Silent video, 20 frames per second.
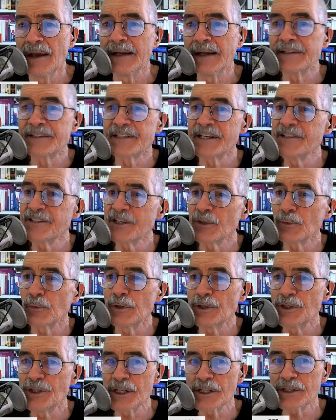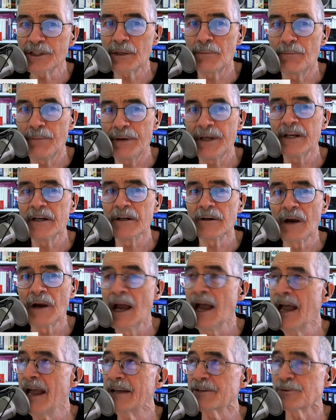And since it would just appear
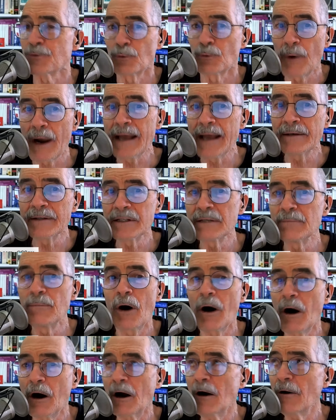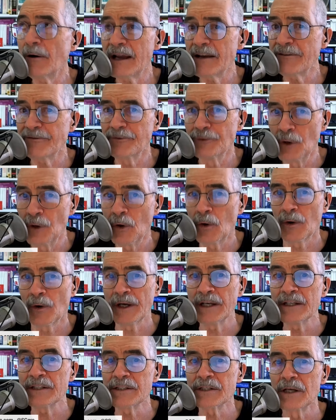as random R F
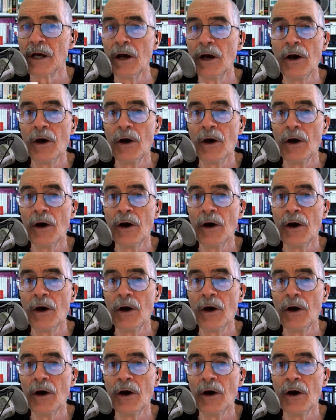noise,